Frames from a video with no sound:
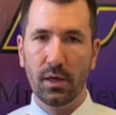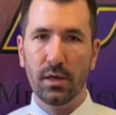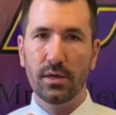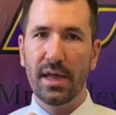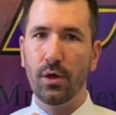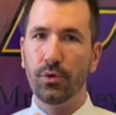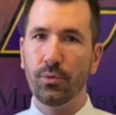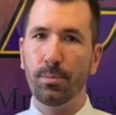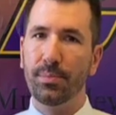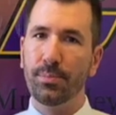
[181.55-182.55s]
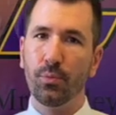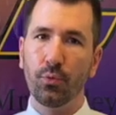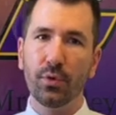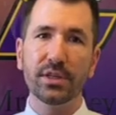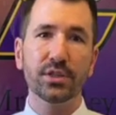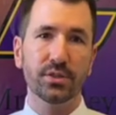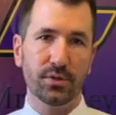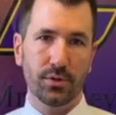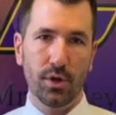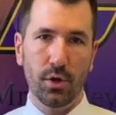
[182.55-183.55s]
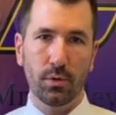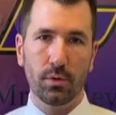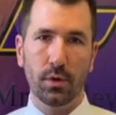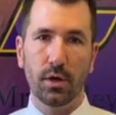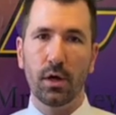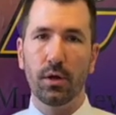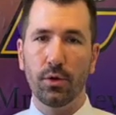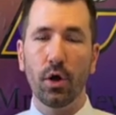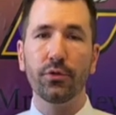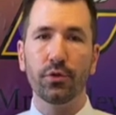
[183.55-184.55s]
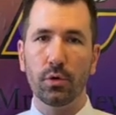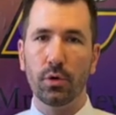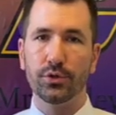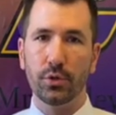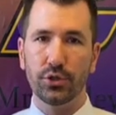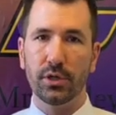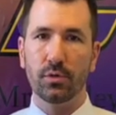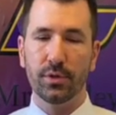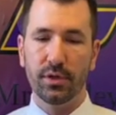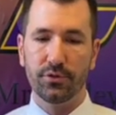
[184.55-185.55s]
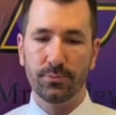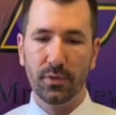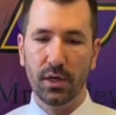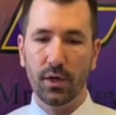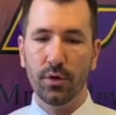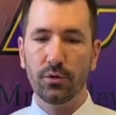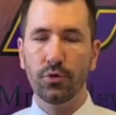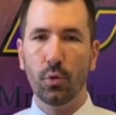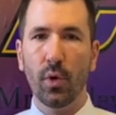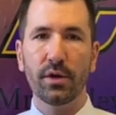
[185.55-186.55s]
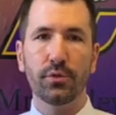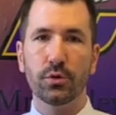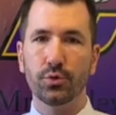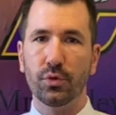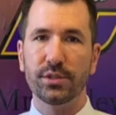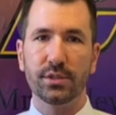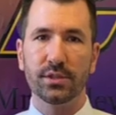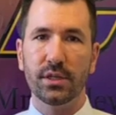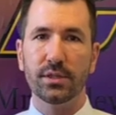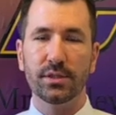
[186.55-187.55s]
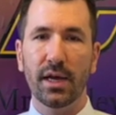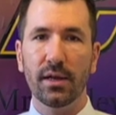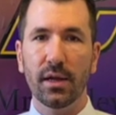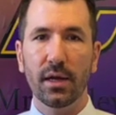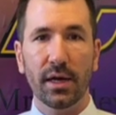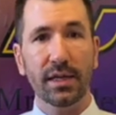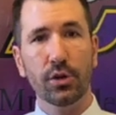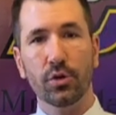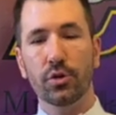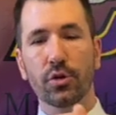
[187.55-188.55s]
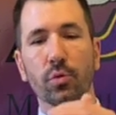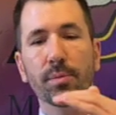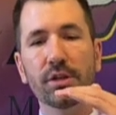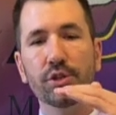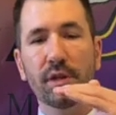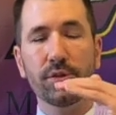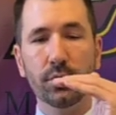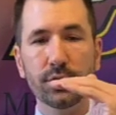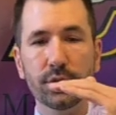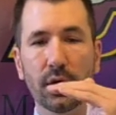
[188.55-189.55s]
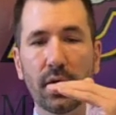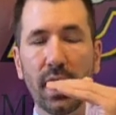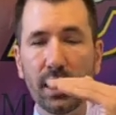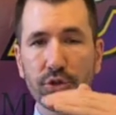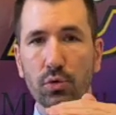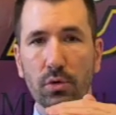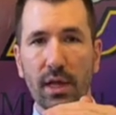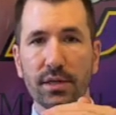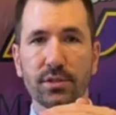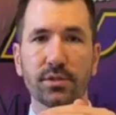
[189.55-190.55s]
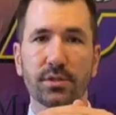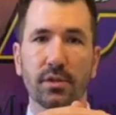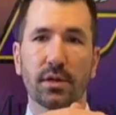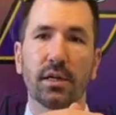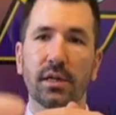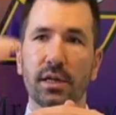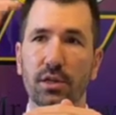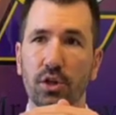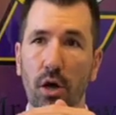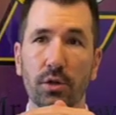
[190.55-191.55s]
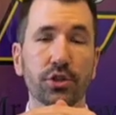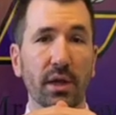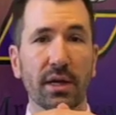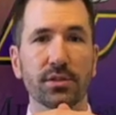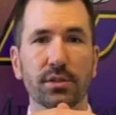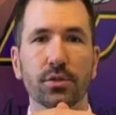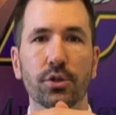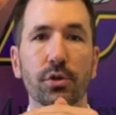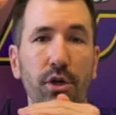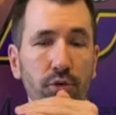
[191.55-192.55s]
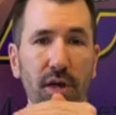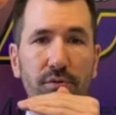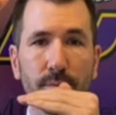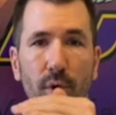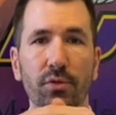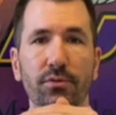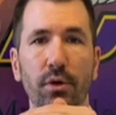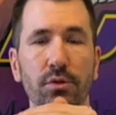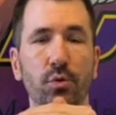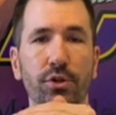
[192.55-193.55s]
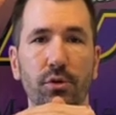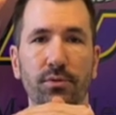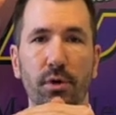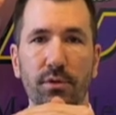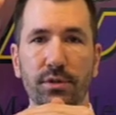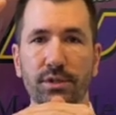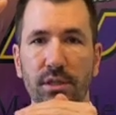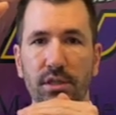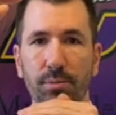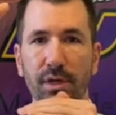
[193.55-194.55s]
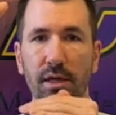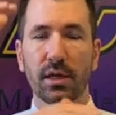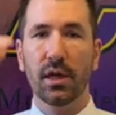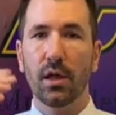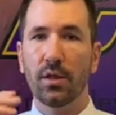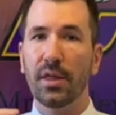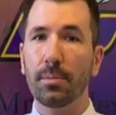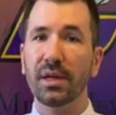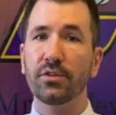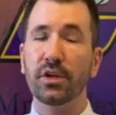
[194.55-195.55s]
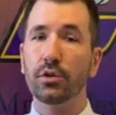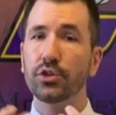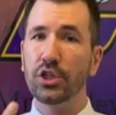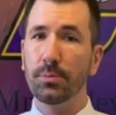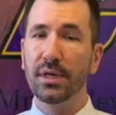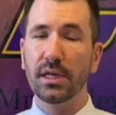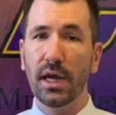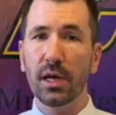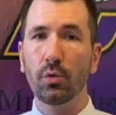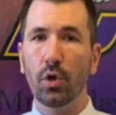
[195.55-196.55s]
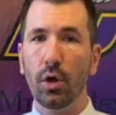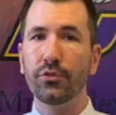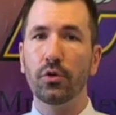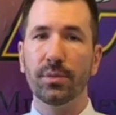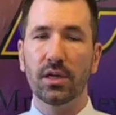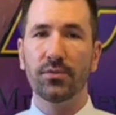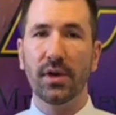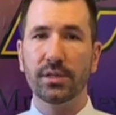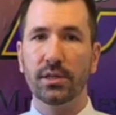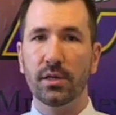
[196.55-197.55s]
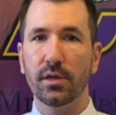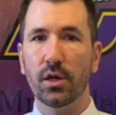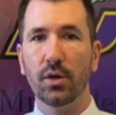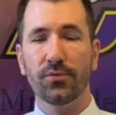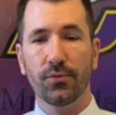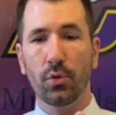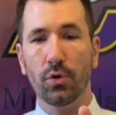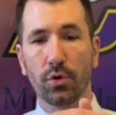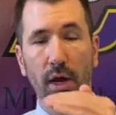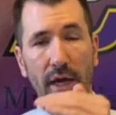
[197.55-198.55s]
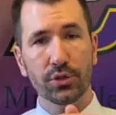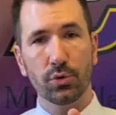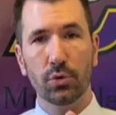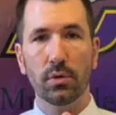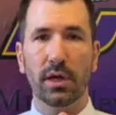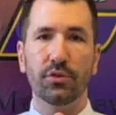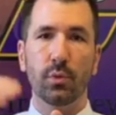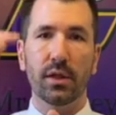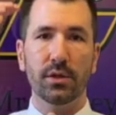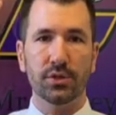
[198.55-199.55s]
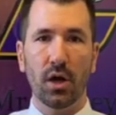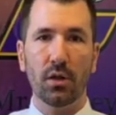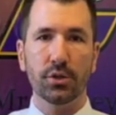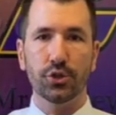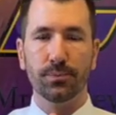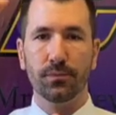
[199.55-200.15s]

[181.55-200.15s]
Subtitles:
Now, the risks, though, also are associated with this. So one of those risks is that, again, earlier we mentioned that there's high school classes and college classes. You get credit for both of those when you're involved in CCP. That means that your GPA will also be affected for high school as well as college.